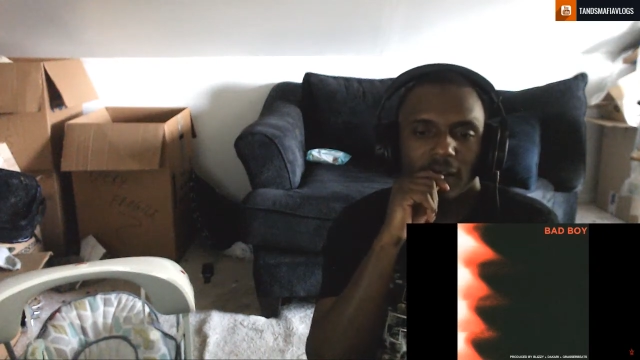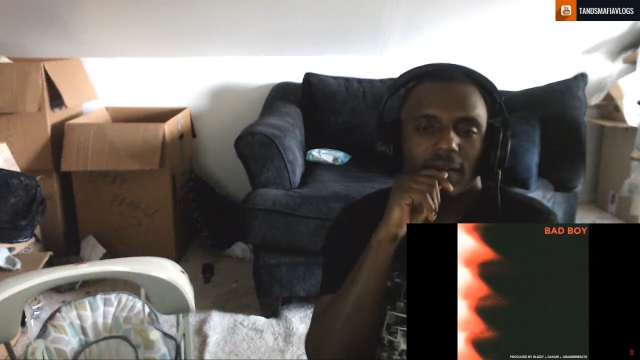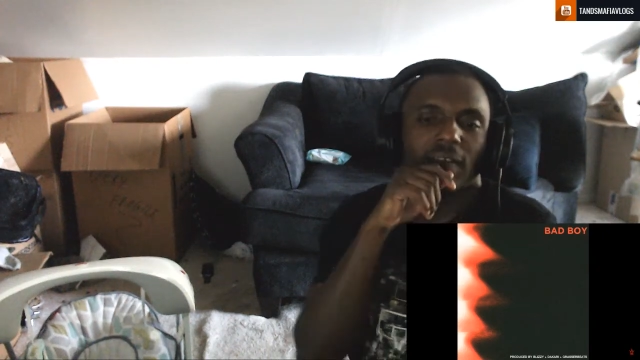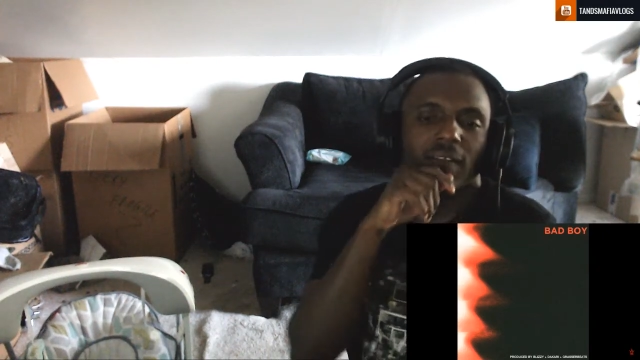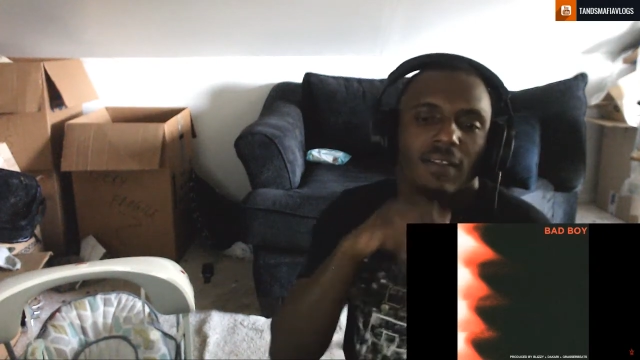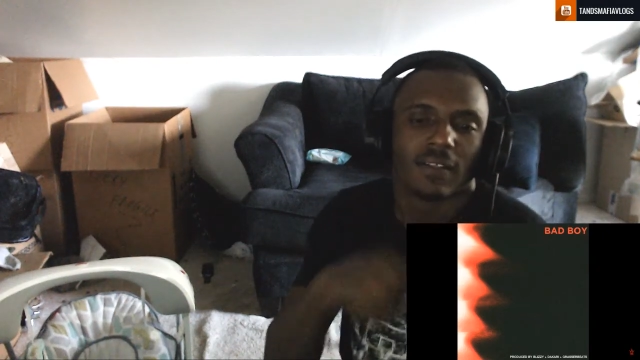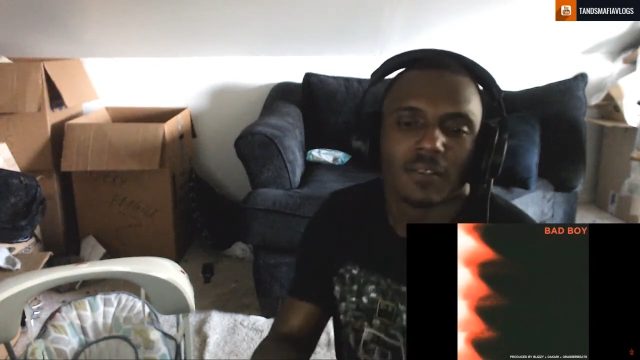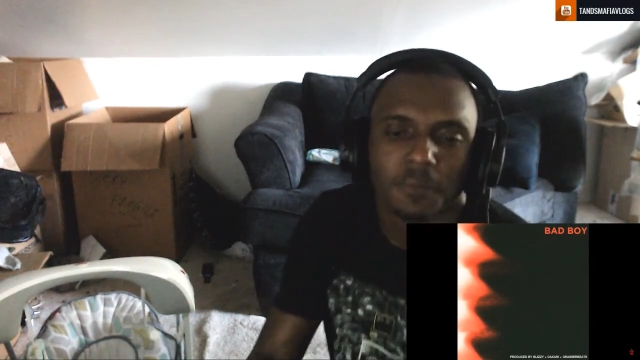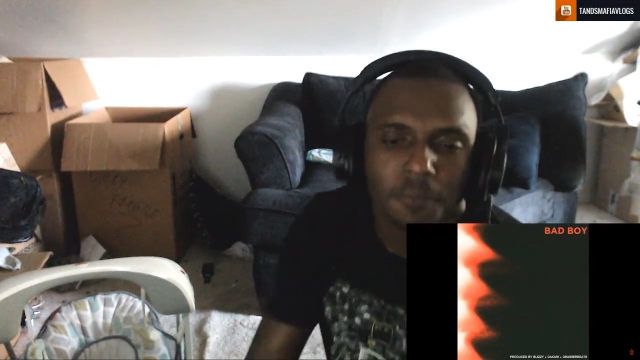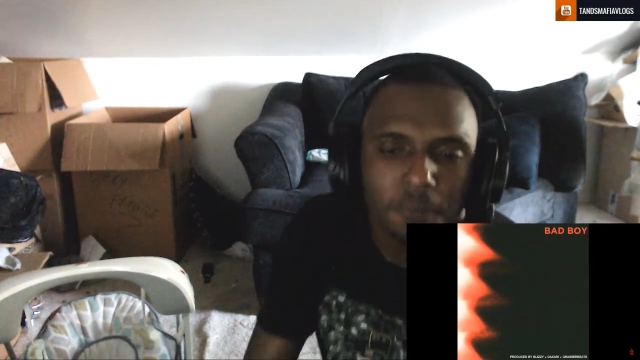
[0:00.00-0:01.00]
Your last
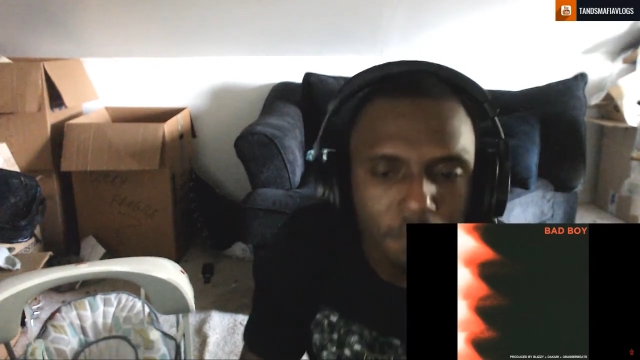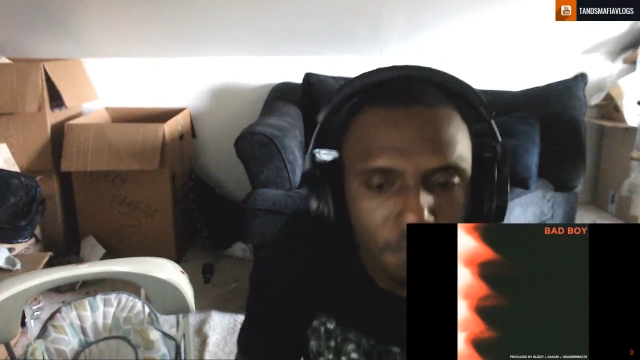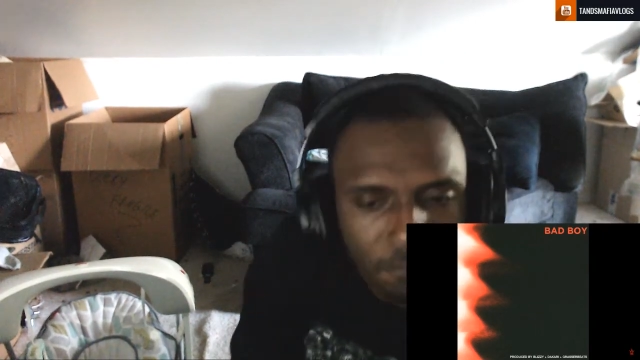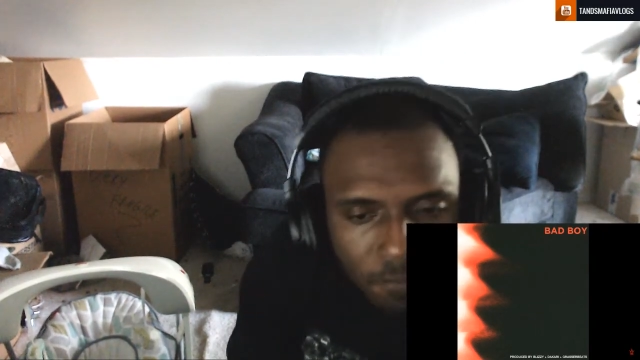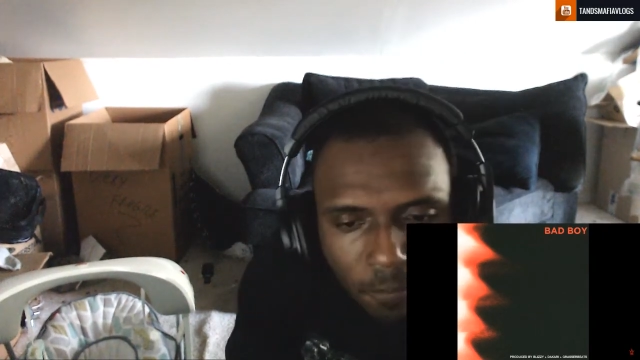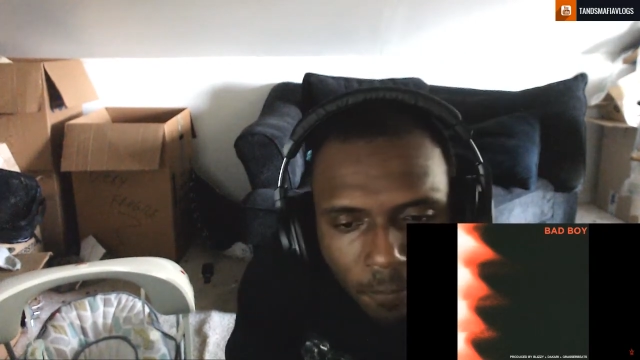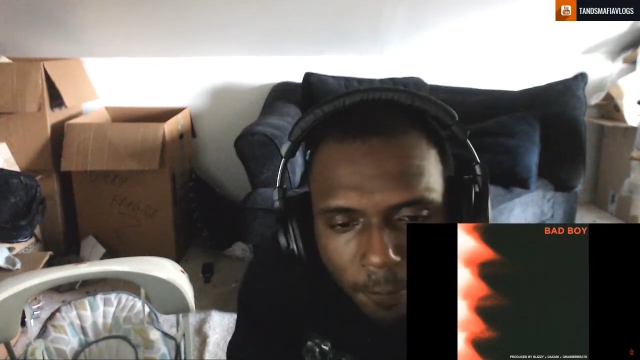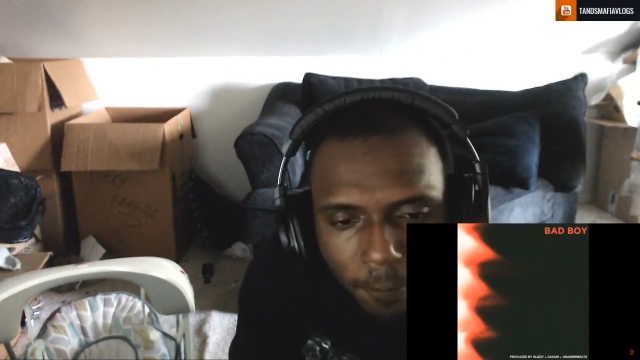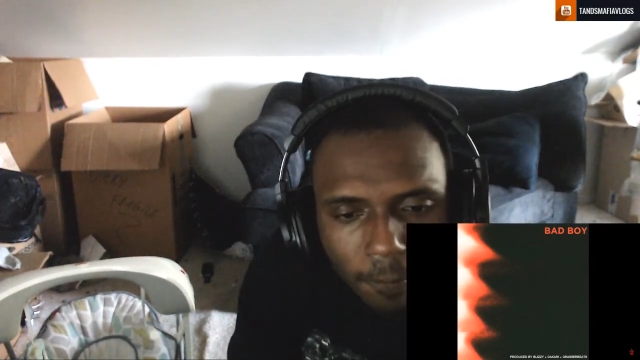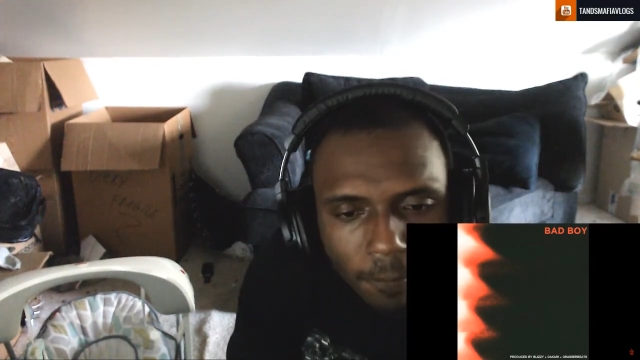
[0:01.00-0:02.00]
joint was 6 years
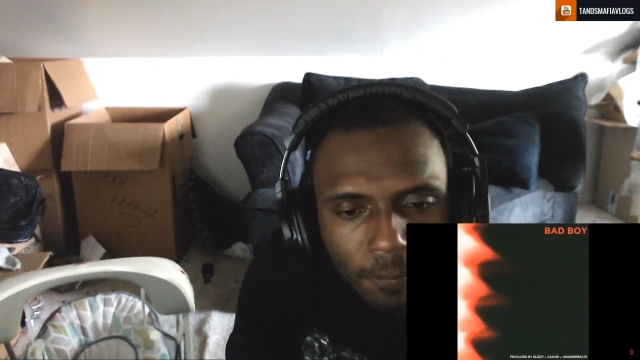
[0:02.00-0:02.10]
ago.